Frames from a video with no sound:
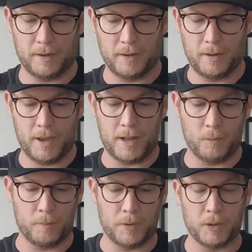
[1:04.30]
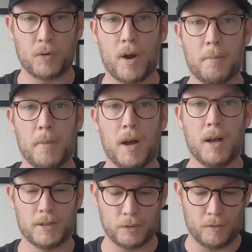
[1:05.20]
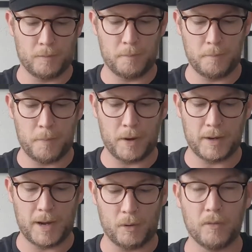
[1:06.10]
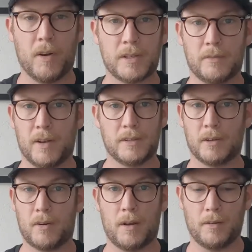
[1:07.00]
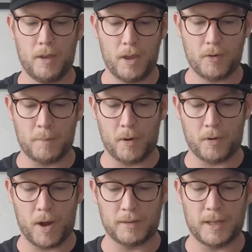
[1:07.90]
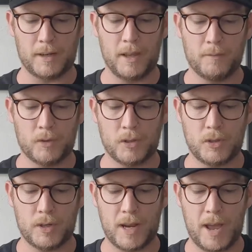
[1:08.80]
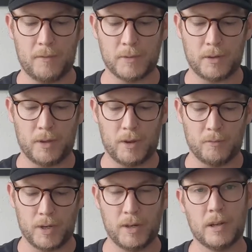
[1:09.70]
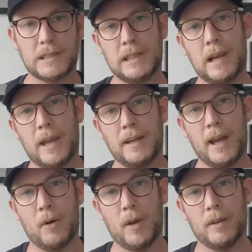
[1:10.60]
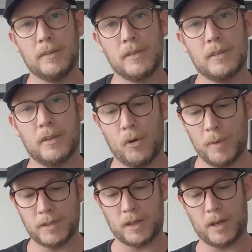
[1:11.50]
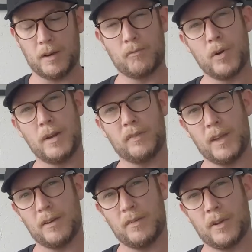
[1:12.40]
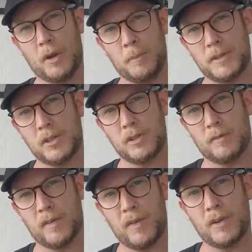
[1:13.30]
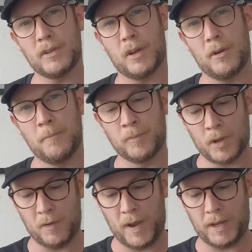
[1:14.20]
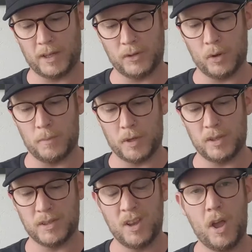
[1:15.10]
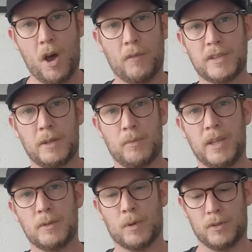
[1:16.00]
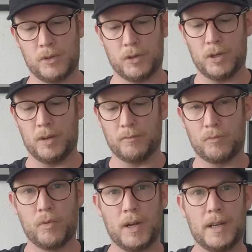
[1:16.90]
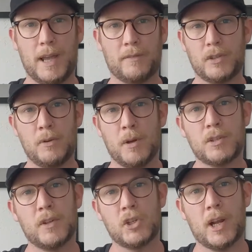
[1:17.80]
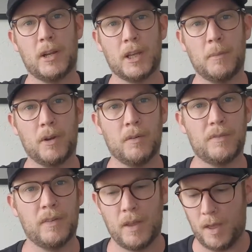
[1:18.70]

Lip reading: and then one being your grandma, sort of poking out, or vice versa, grandma and granddad. Just you can have them so they're really nicely laid out and almost like kind of really think of the composition of the photo, how you're going to do them, because obviously with these ones you can't really have too much of a shadow coming off